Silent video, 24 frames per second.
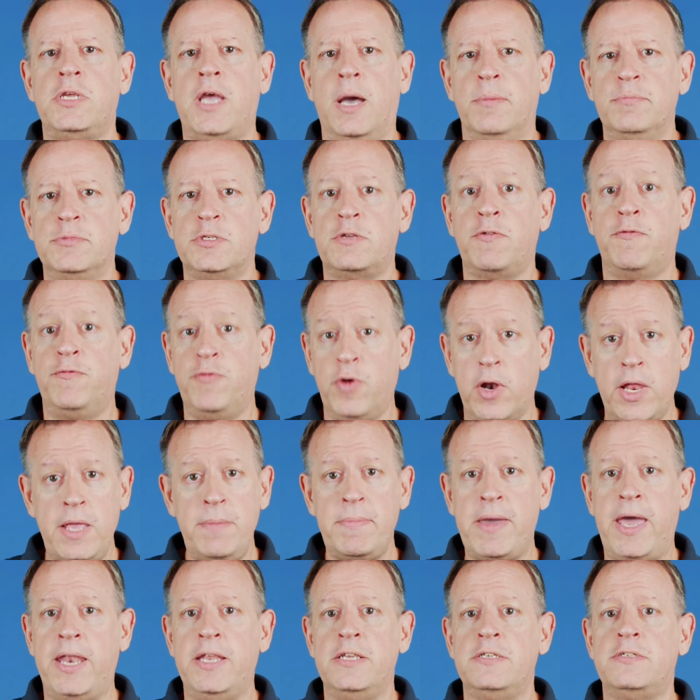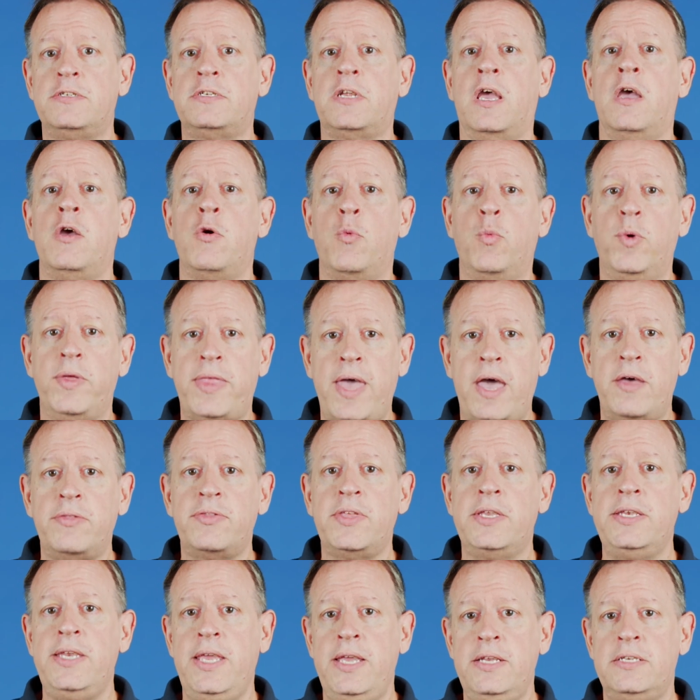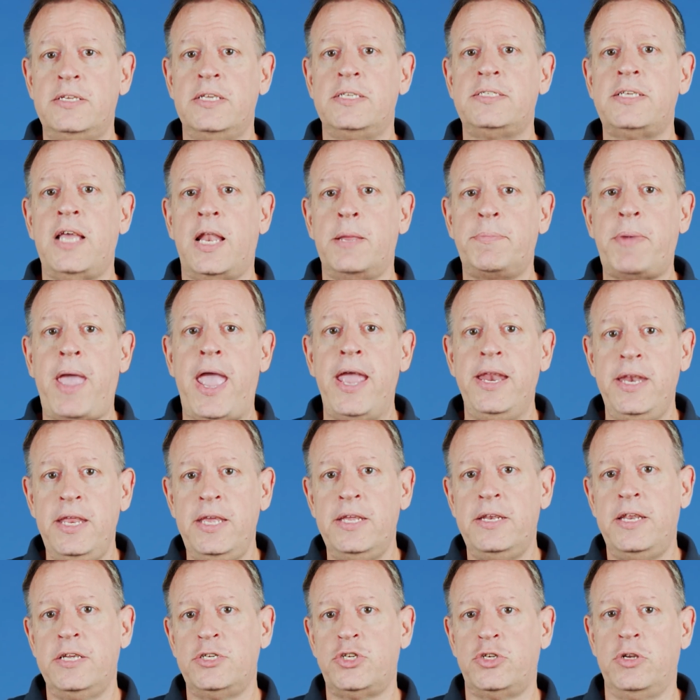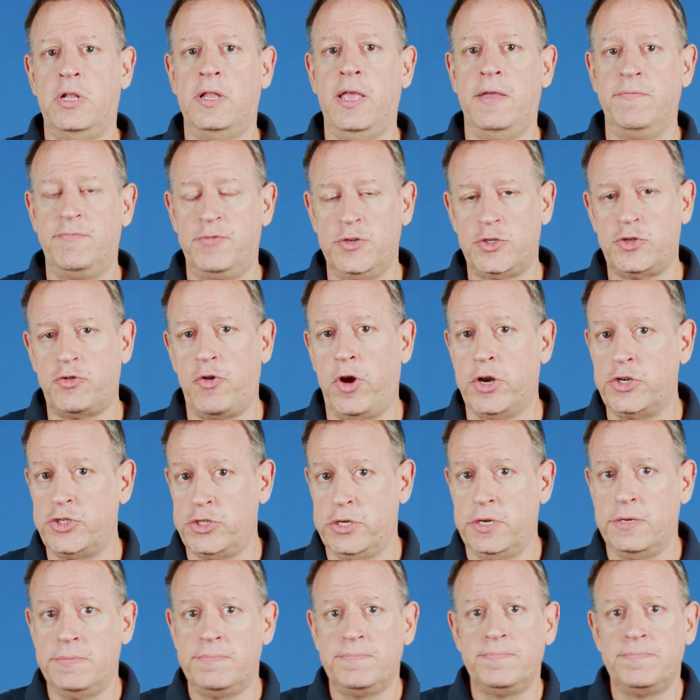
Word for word: comes fully managed without the need to set up any additional infrastructure.